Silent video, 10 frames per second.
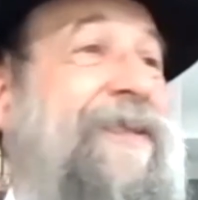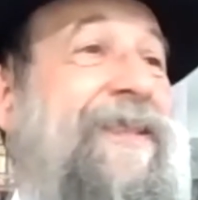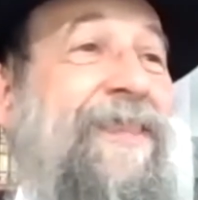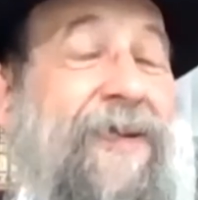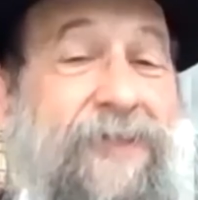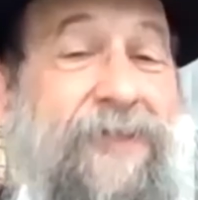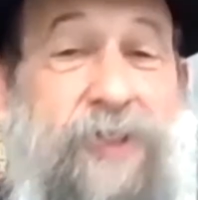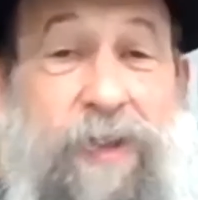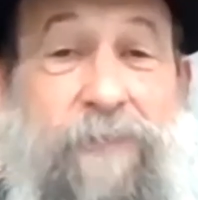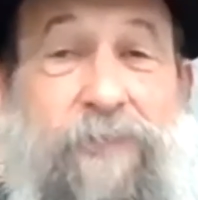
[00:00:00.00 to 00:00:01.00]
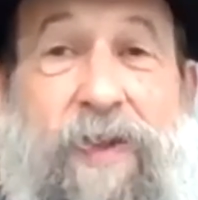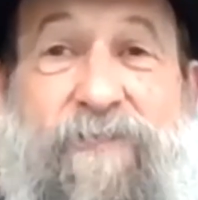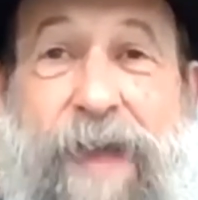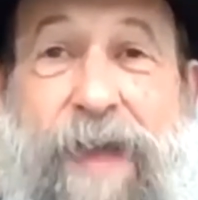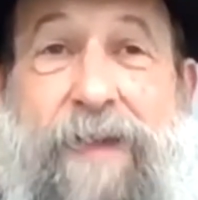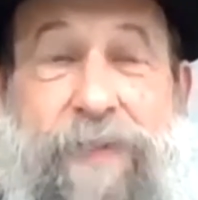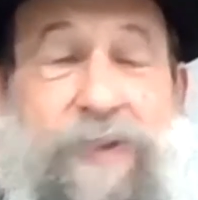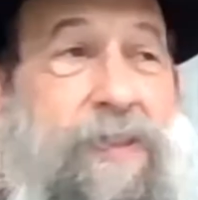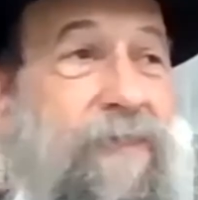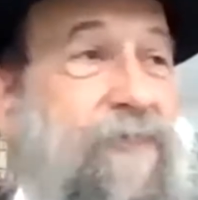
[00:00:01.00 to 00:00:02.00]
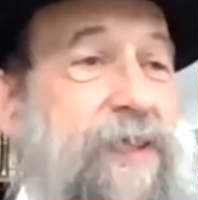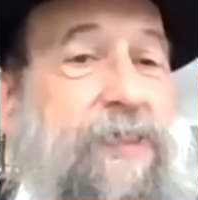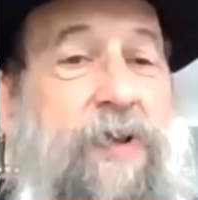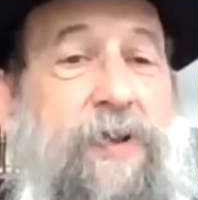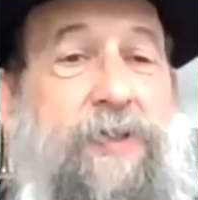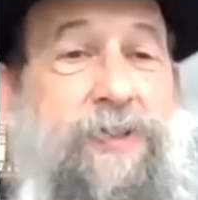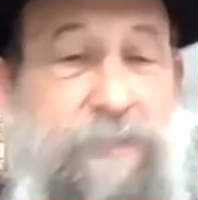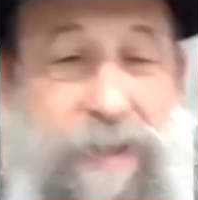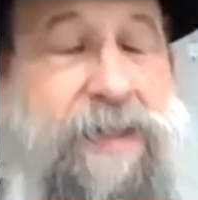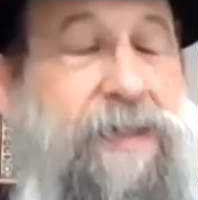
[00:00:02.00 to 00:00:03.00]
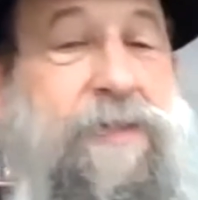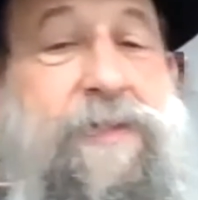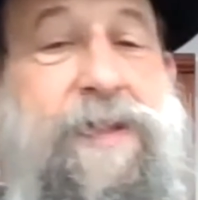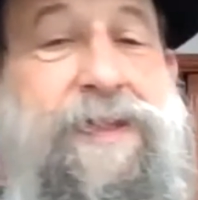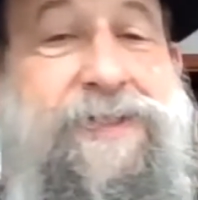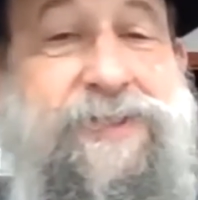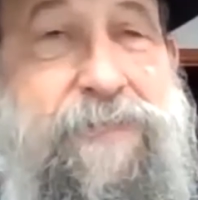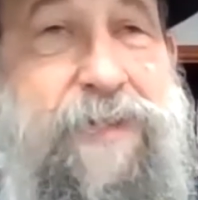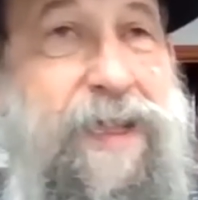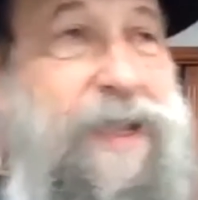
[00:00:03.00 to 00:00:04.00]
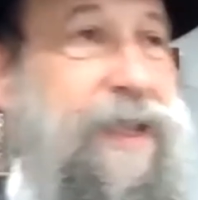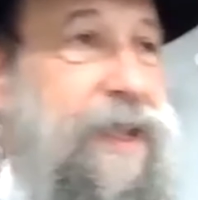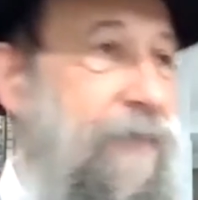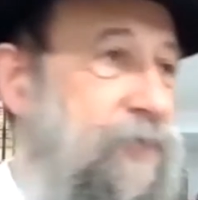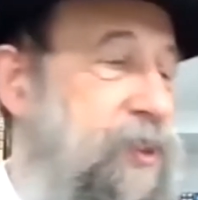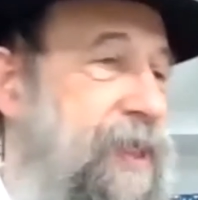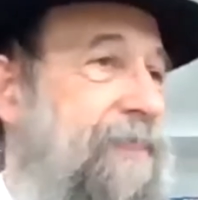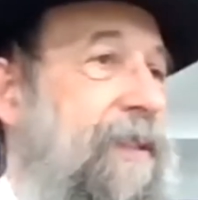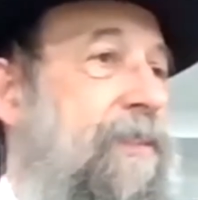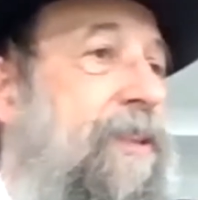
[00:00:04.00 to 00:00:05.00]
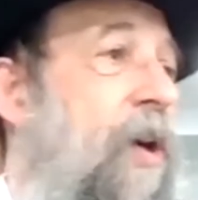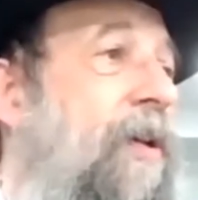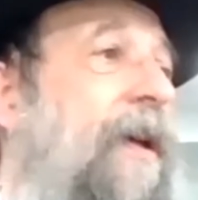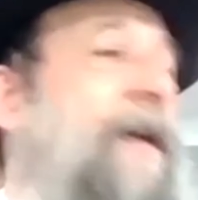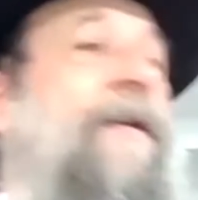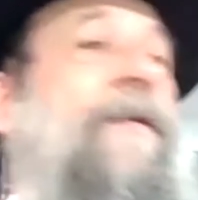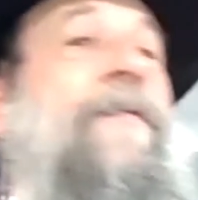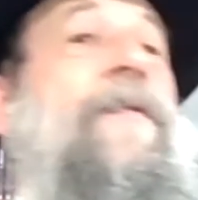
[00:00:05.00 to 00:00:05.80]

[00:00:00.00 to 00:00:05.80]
So Shalom Doiv Ben and Yitzchok should be have a shnas hatzlocha.